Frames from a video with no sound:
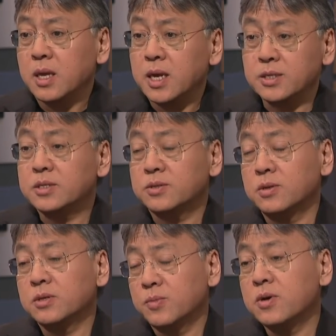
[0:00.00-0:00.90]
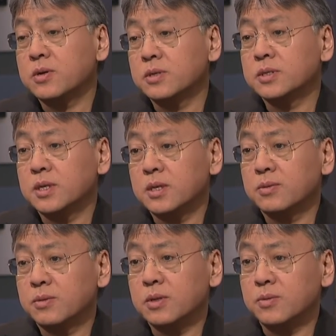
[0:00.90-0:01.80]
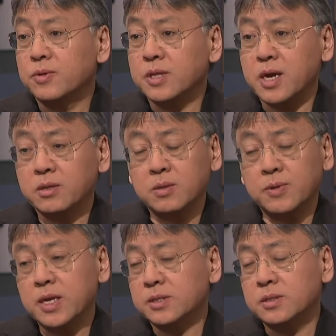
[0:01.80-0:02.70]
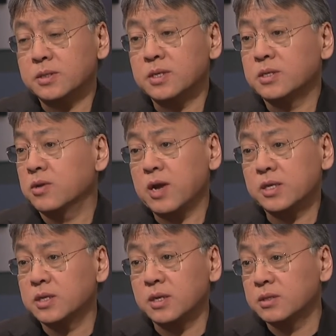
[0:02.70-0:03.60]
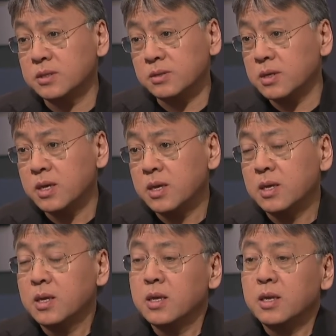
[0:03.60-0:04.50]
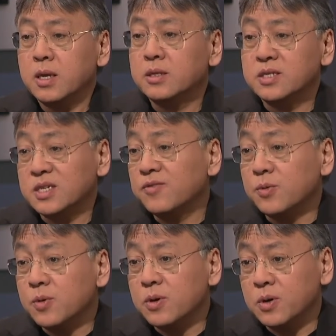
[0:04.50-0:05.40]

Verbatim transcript: as a strong democracy without the place disintegrating into a, into civil war.